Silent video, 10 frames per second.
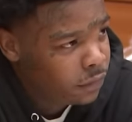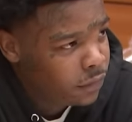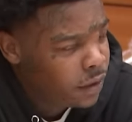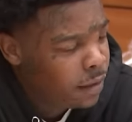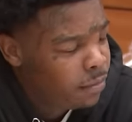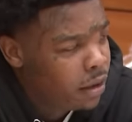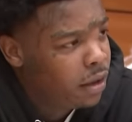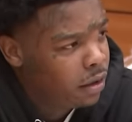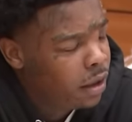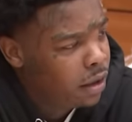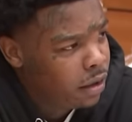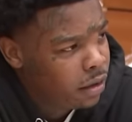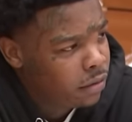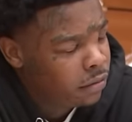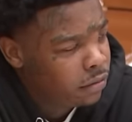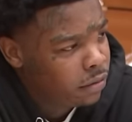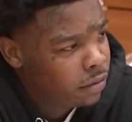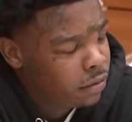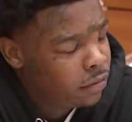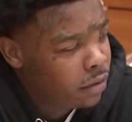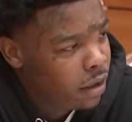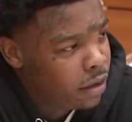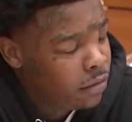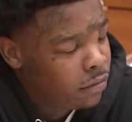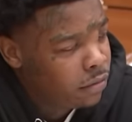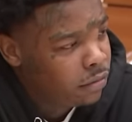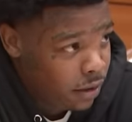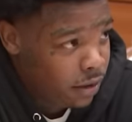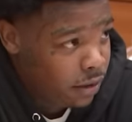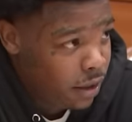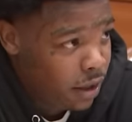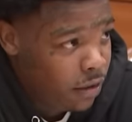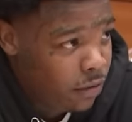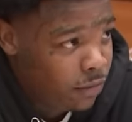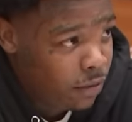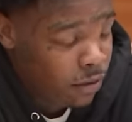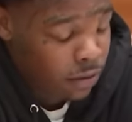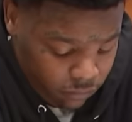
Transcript: That player, yeah, I know. I knew him. That's Shay, old man.